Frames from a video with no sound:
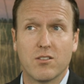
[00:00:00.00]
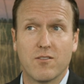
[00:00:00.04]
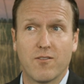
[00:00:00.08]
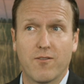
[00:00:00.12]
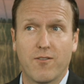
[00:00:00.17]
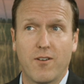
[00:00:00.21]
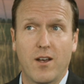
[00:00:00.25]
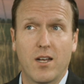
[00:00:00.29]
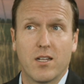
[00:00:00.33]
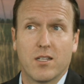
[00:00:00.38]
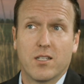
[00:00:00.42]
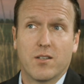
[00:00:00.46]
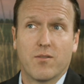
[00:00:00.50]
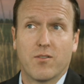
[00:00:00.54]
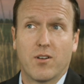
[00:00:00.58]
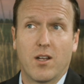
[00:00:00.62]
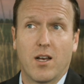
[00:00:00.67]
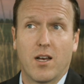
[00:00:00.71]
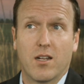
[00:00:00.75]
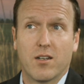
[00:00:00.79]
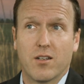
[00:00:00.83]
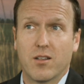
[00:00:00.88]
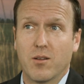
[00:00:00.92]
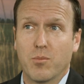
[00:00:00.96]
and finally have
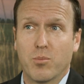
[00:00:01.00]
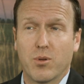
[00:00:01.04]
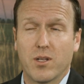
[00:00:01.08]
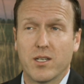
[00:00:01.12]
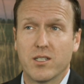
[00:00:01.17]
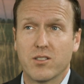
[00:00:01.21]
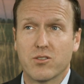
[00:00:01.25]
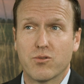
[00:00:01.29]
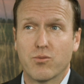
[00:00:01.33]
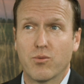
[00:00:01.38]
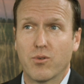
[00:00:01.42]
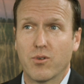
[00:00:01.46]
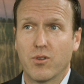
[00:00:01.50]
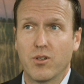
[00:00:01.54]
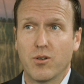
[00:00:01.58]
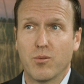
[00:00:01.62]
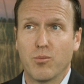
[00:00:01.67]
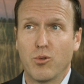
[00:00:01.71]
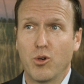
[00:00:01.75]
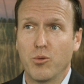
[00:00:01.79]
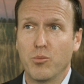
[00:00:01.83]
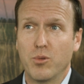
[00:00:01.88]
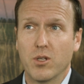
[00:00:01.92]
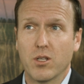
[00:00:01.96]
gotten to the place where their
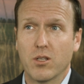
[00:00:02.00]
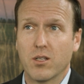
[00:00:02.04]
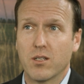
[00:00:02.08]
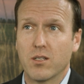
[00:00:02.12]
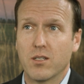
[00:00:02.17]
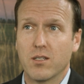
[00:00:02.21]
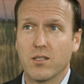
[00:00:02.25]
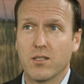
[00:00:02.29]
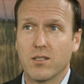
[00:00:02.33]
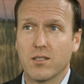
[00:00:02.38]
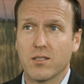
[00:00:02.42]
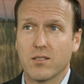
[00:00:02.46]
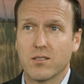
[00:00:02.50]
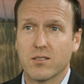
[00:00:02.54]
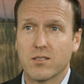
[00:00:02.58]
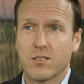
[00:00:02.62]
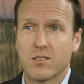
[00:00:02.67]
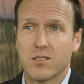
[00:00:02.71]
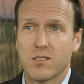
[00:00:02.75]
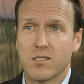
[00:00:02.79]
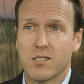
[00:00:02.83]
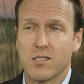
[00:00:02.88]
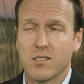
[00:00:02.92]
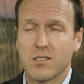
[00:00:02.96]
mobility
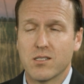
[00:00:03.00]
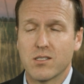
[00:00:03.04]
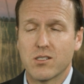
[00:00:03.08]
is